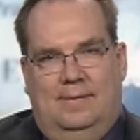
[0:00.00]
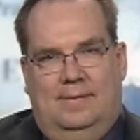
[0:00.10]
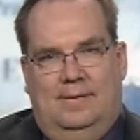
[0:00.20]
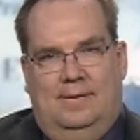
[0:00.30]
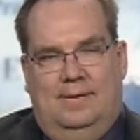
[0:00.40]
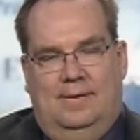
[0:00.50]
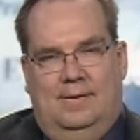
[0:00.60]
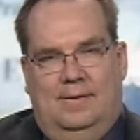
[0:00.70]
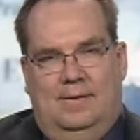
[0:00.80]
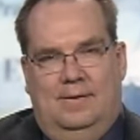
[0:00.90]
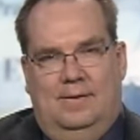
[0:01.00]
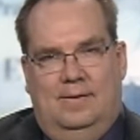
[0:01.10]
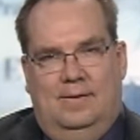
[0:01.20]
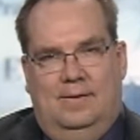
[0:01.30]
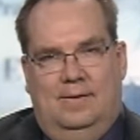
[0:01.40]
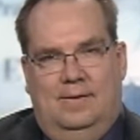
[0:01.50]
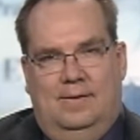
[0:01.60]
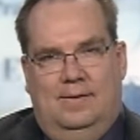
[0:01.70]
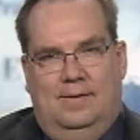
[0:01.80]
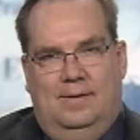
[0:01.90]

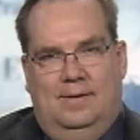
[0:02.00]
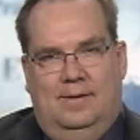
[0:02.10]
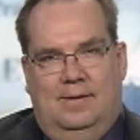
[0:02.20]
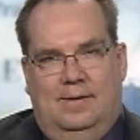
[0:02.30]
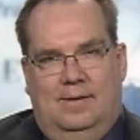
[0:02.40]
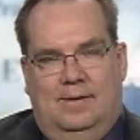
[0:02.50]
[no speech]